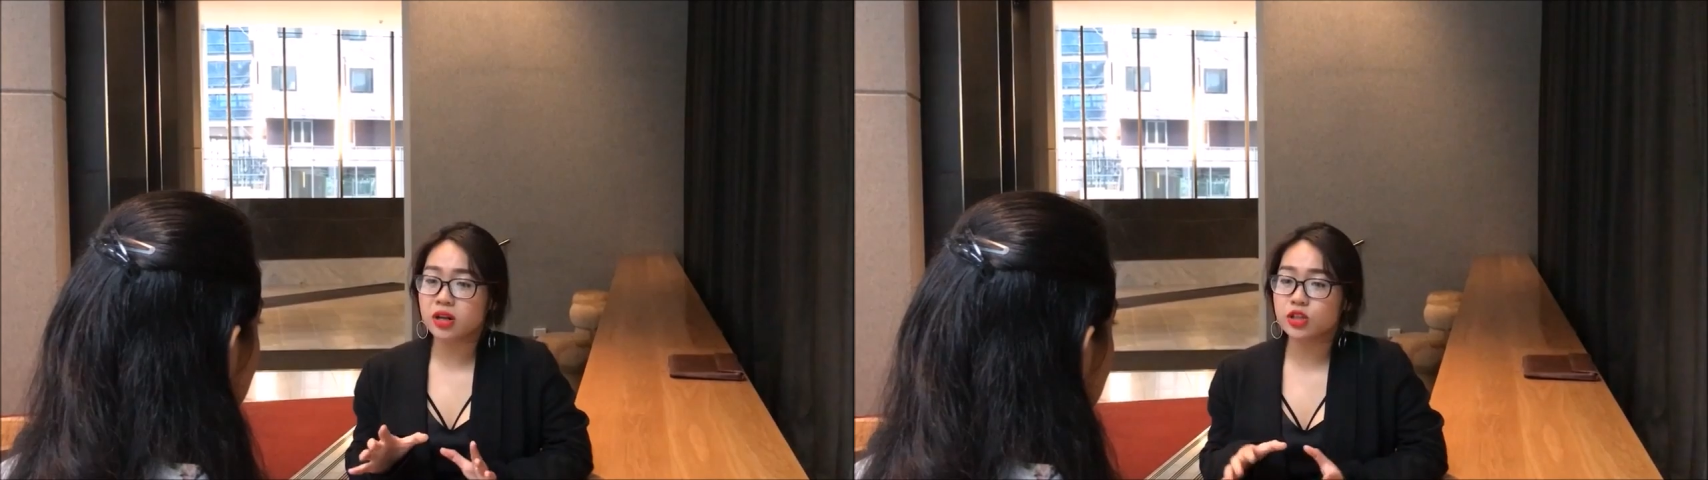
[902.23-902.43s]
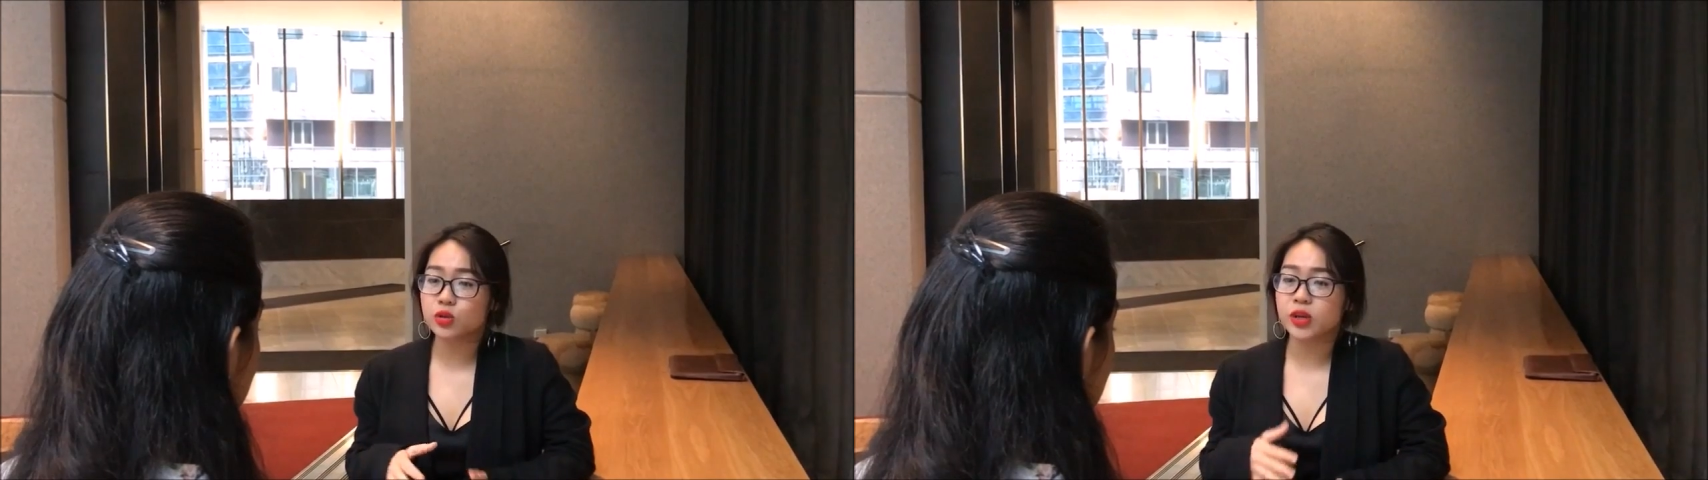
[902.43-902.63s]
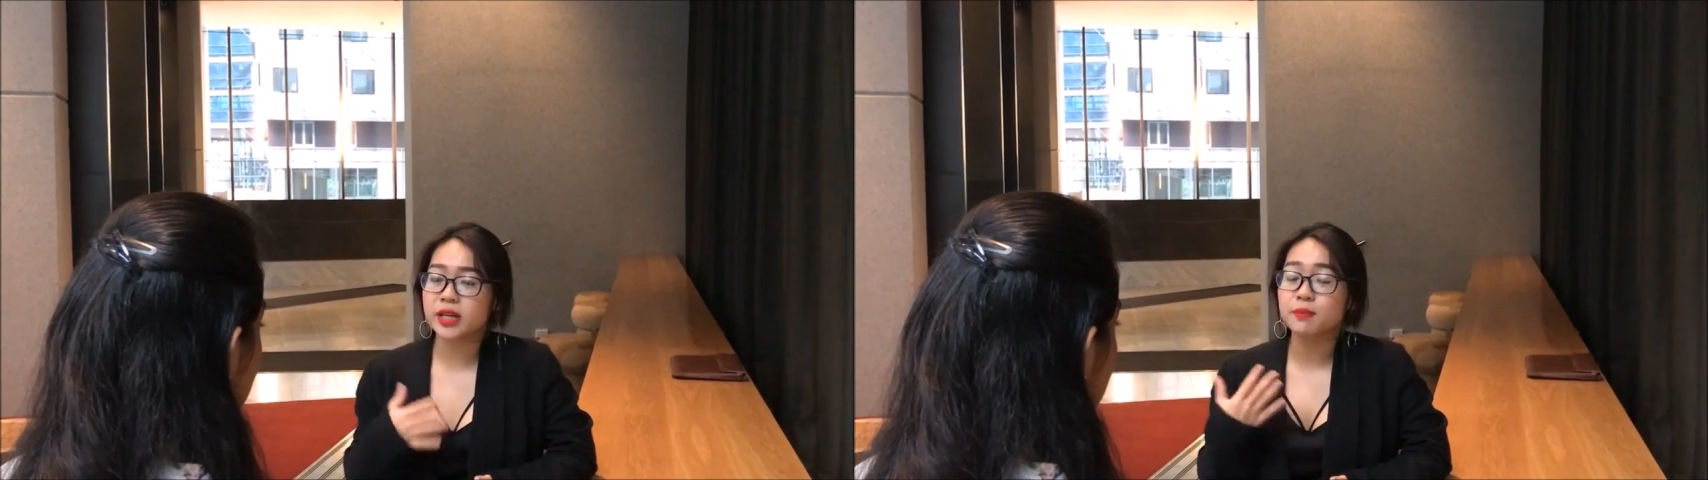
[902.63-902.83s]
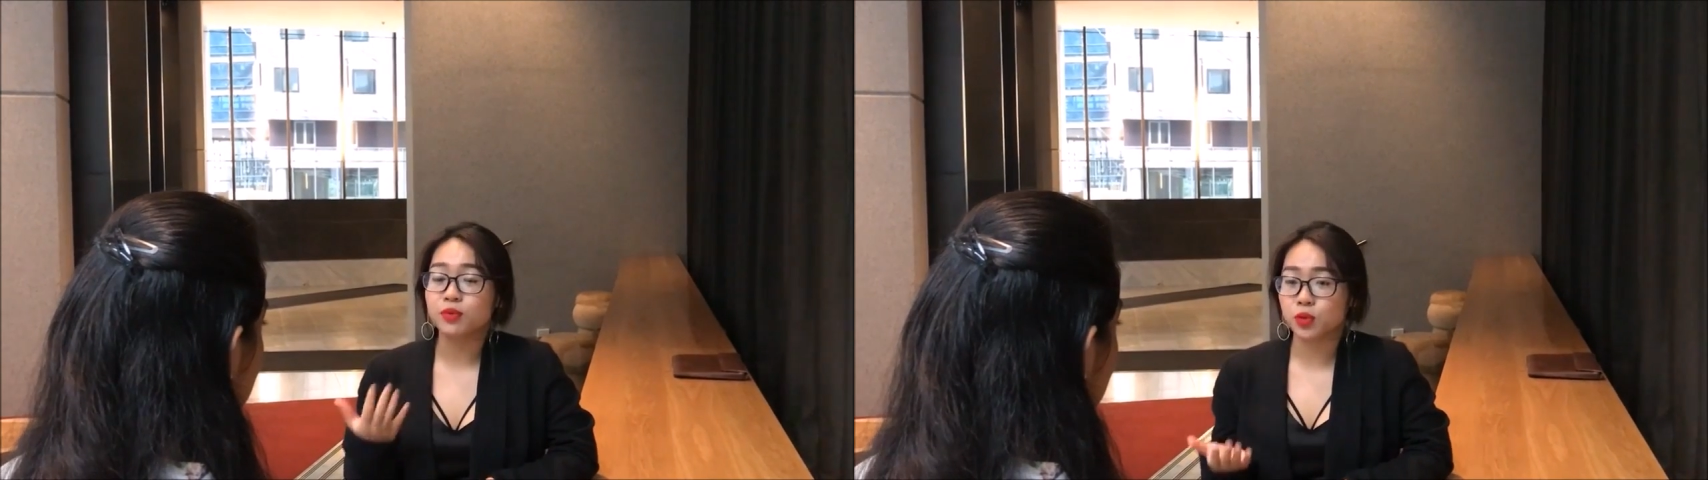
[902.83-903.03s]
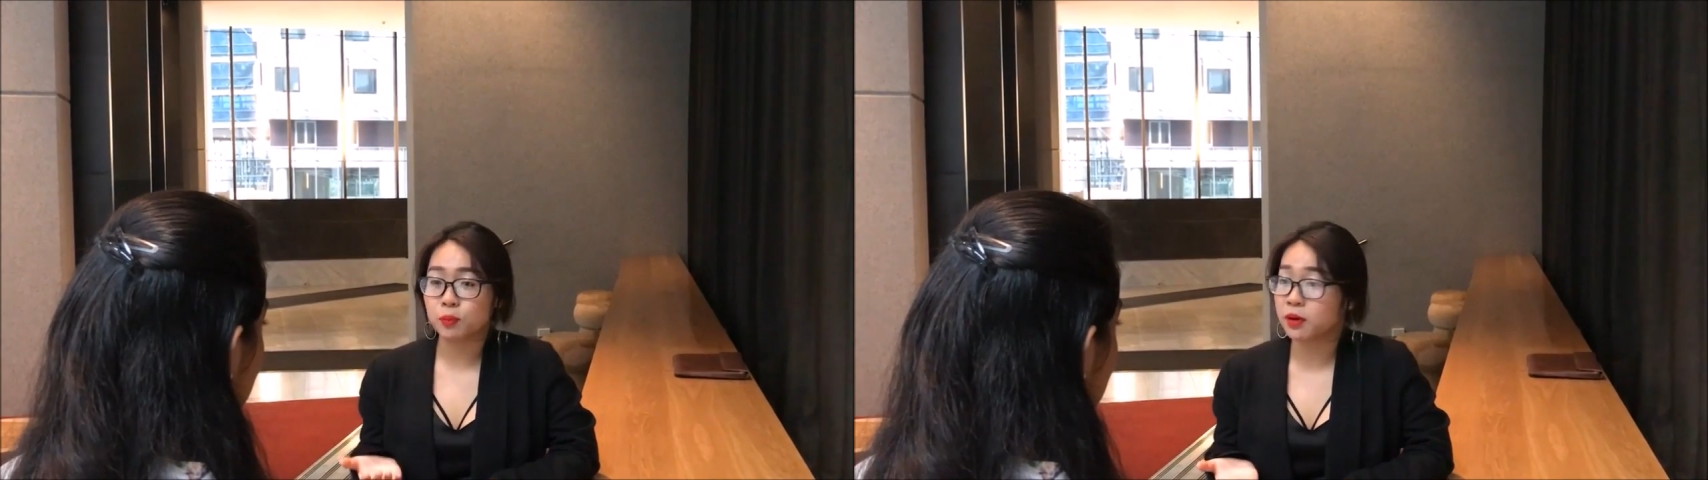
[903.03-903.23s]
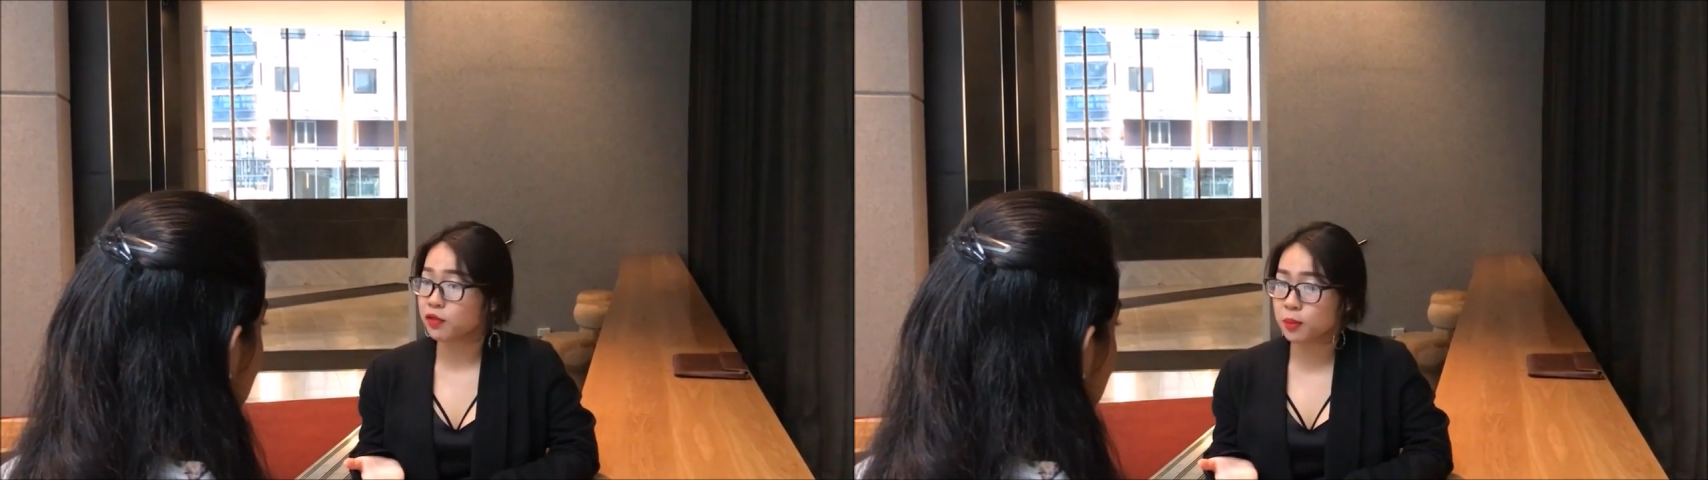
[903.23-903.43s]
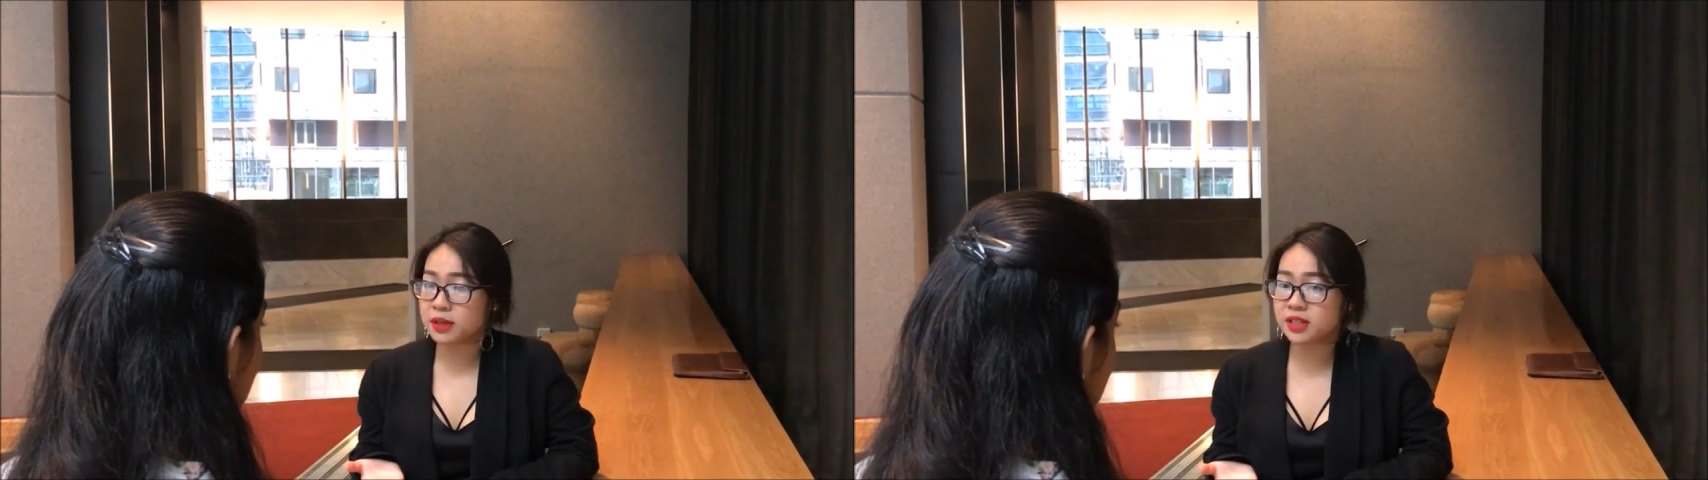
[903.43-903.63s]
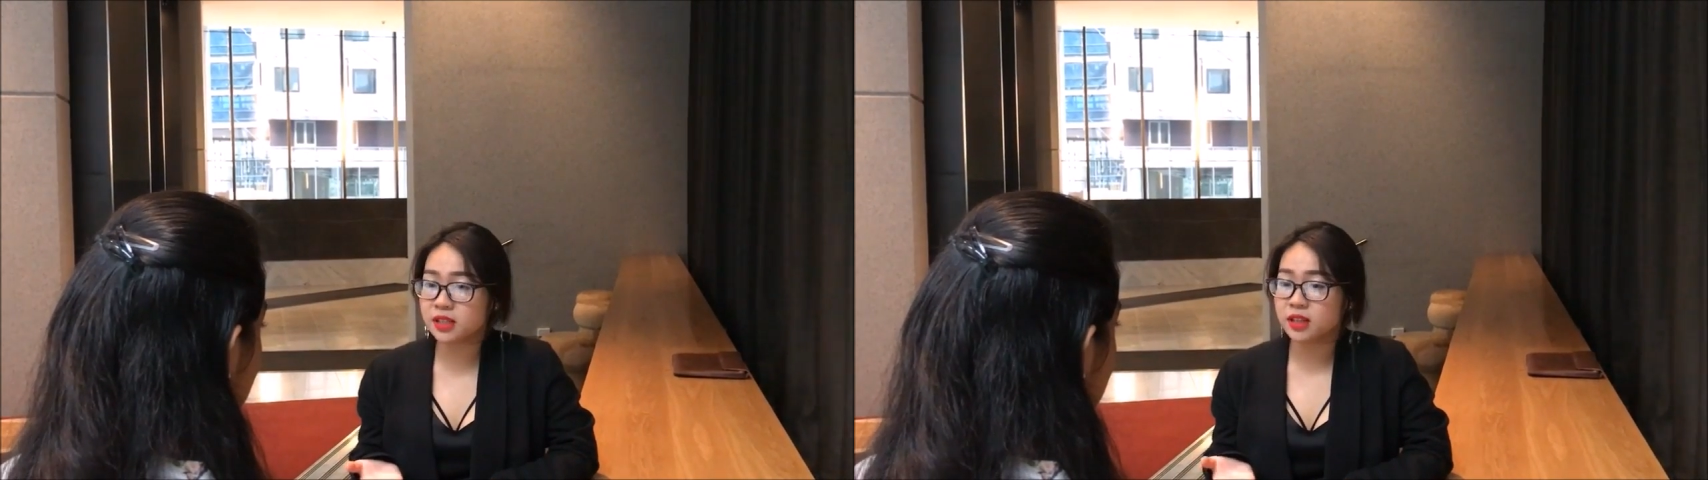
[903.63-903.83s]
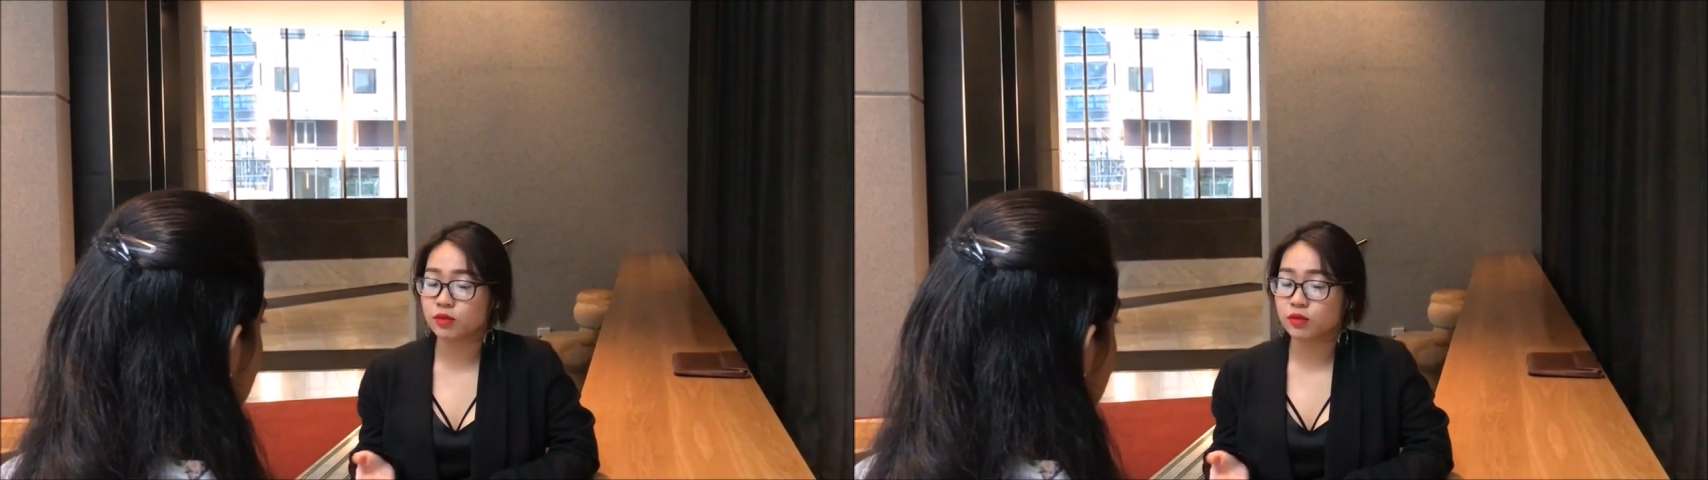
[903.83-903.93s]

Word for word: order to improve performance